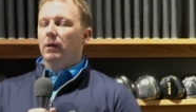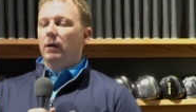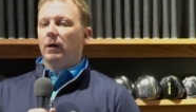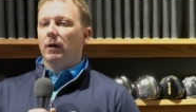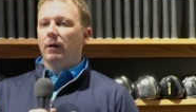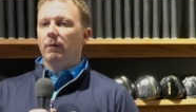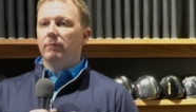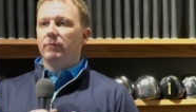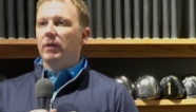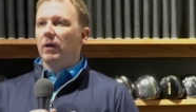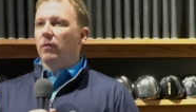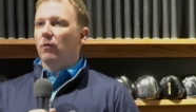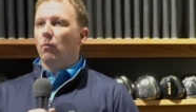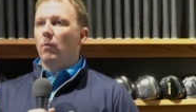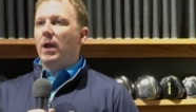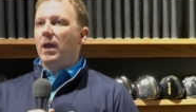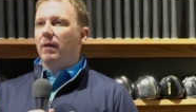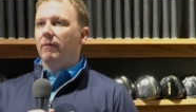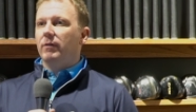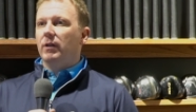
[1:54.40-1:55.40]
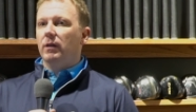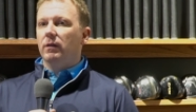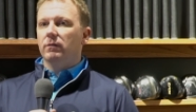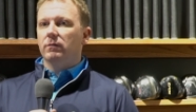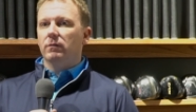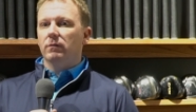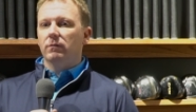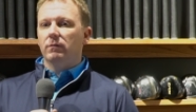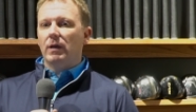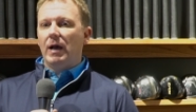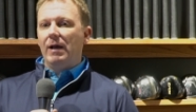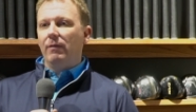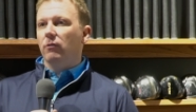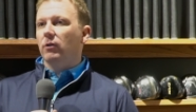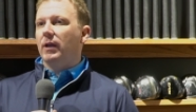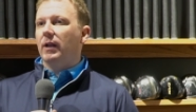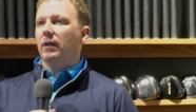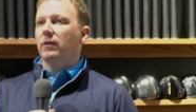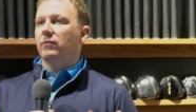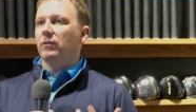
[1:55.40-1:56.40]
Um, the other way of it is, is I
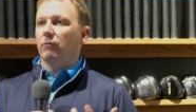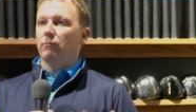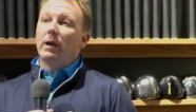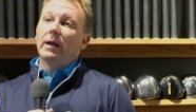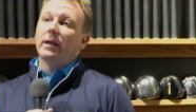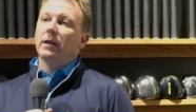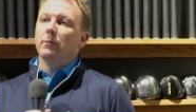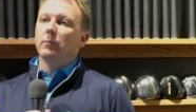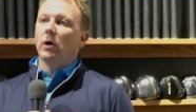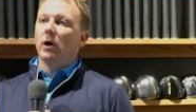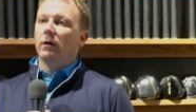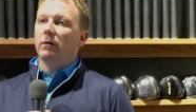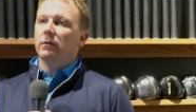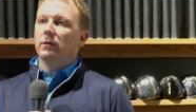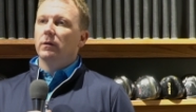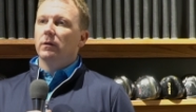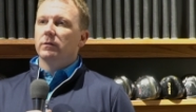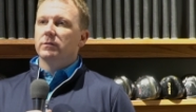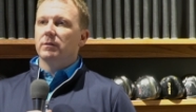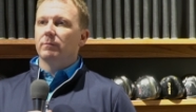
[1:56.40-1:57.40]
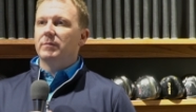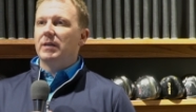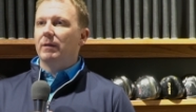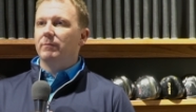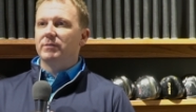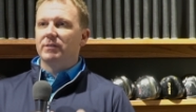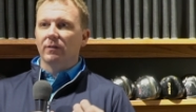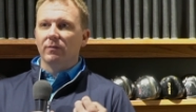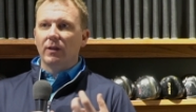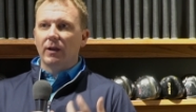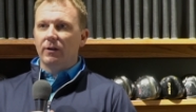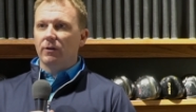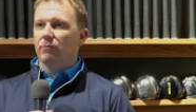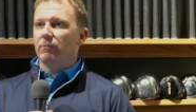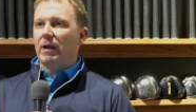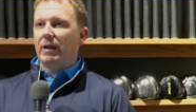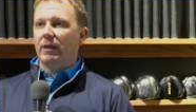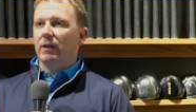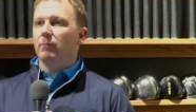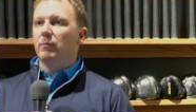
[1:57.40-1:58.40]
look at it as a wrecking ball. Sometimes the lighter
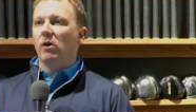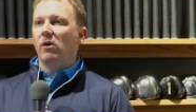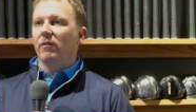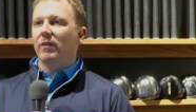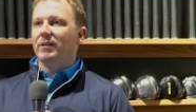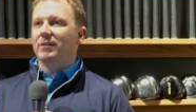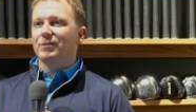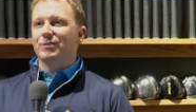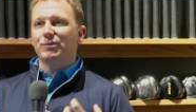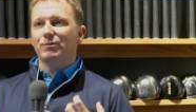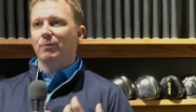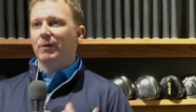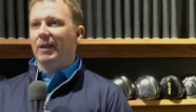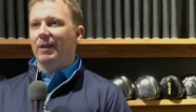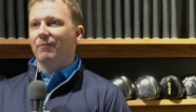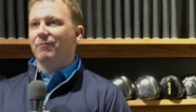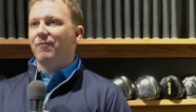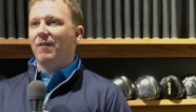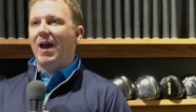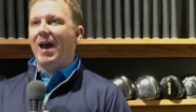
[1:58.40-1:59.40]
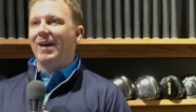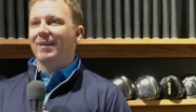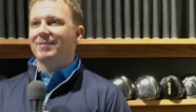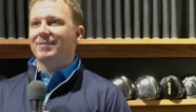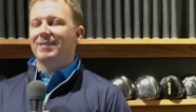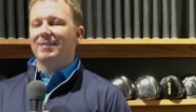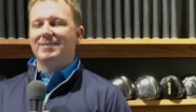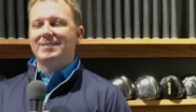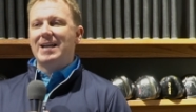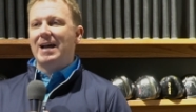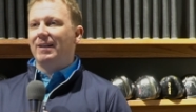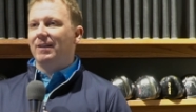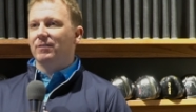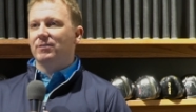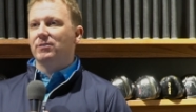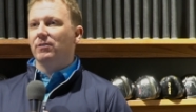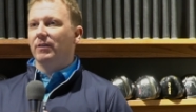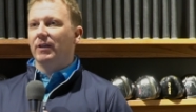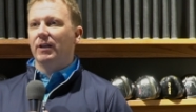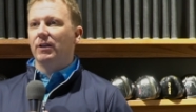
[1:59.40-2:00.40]
wrecking ball that you swing it fast is not
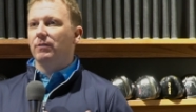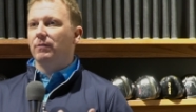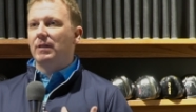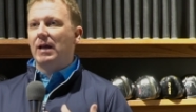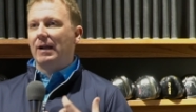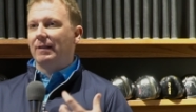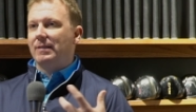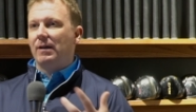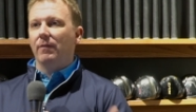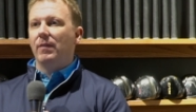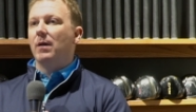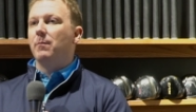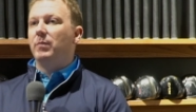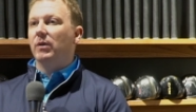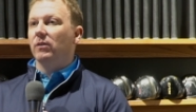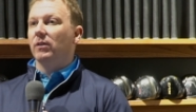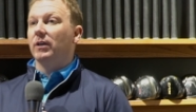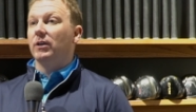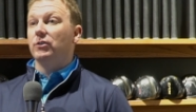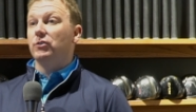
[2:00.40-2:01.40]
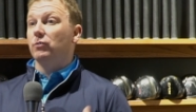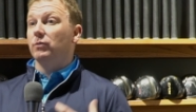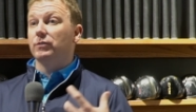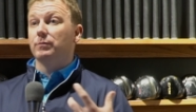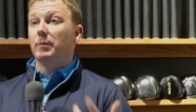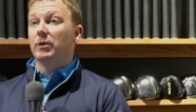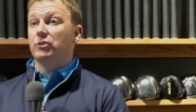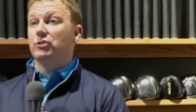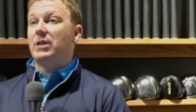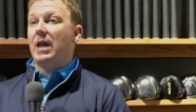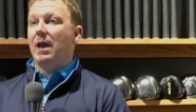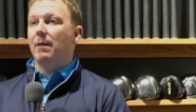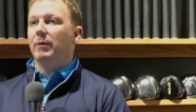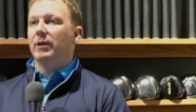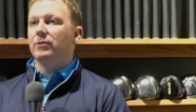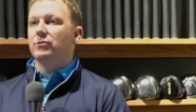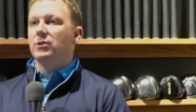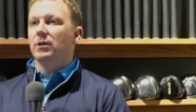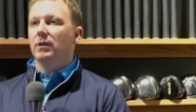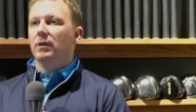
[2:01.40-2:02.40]
necessarily going to knock down that building and do as much
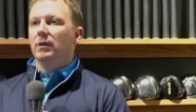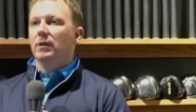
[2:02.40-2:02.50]
damage.